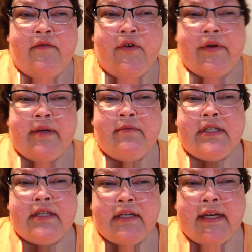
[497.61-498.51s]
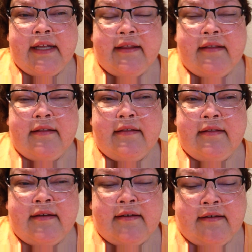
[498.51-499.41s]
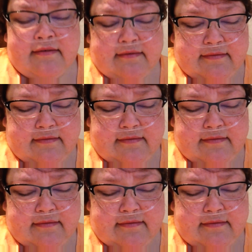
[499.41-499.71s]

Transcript: for them to look at the